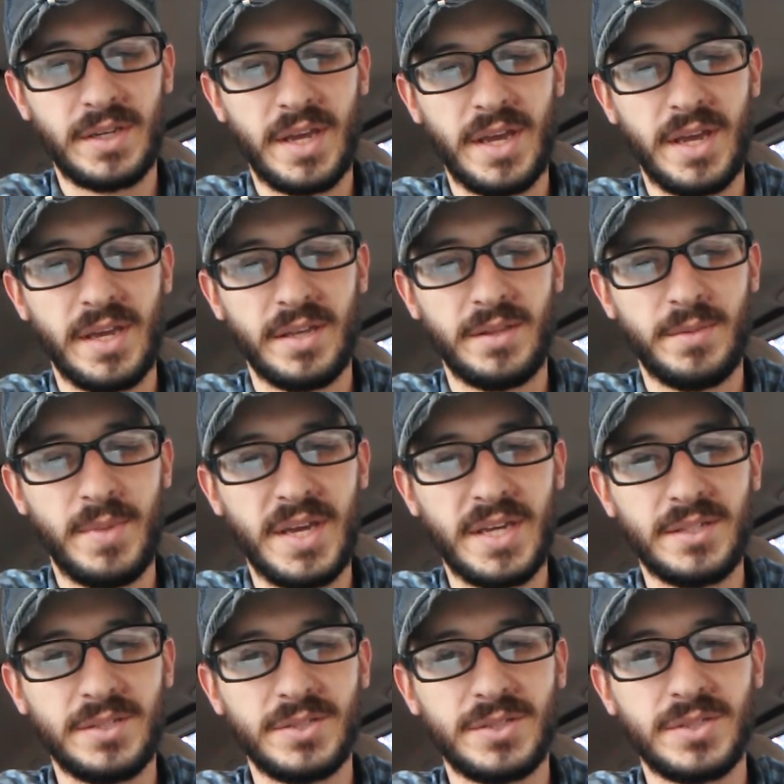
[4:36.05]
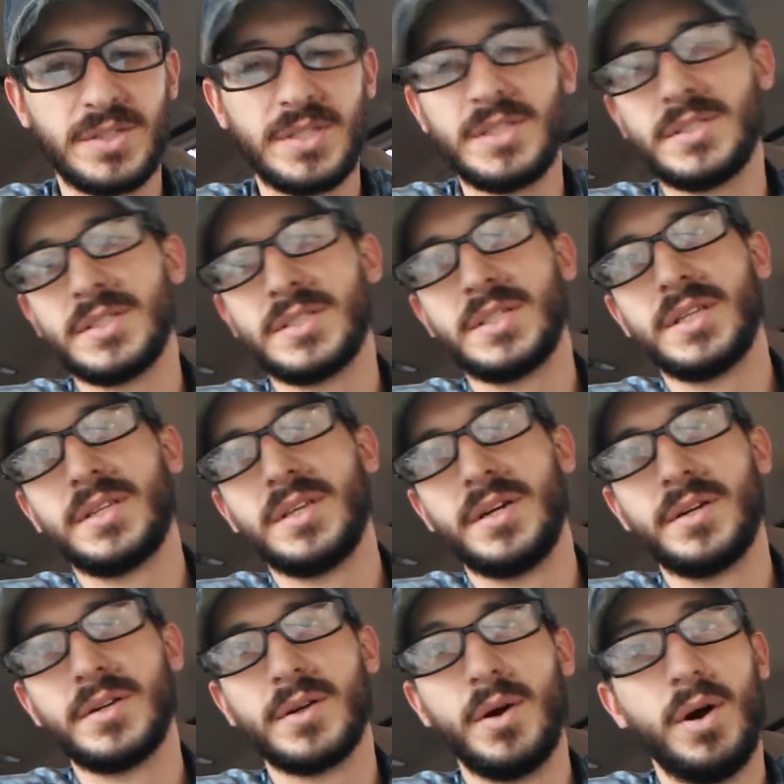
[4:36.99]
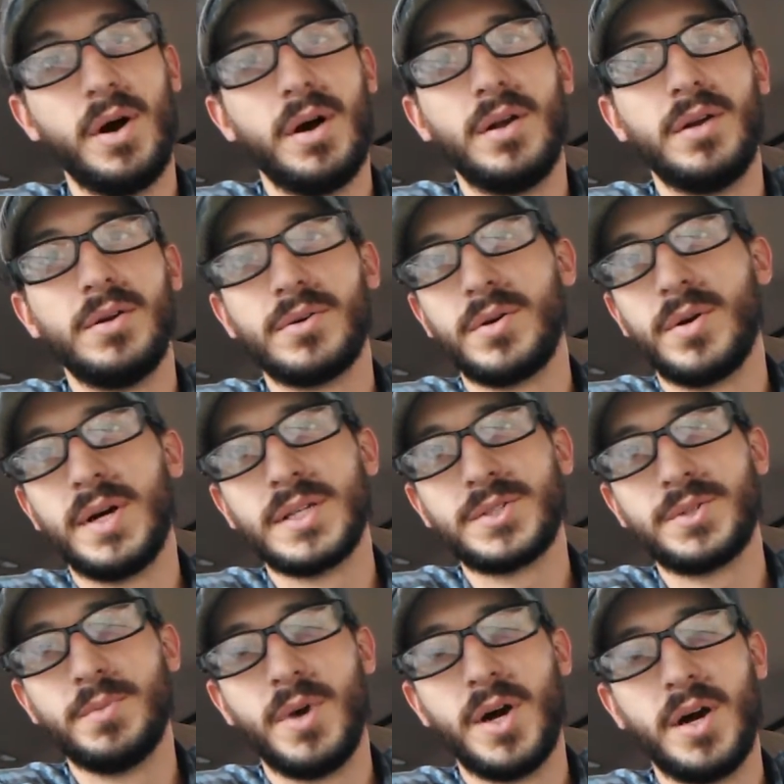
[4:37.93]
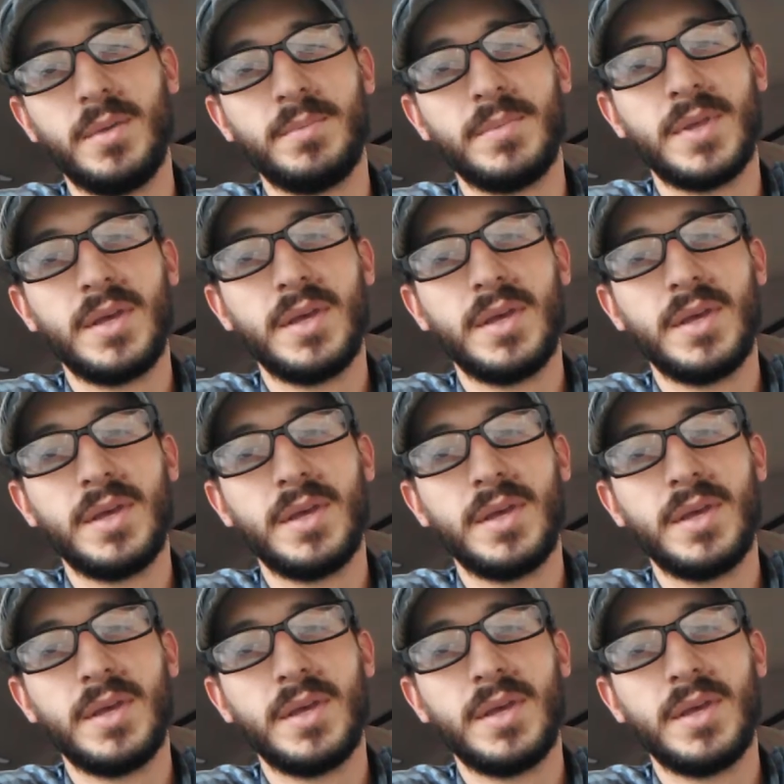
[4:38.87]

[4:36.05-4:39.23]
and the man just needs to sit there and go, oh, no, no, go ask your mom,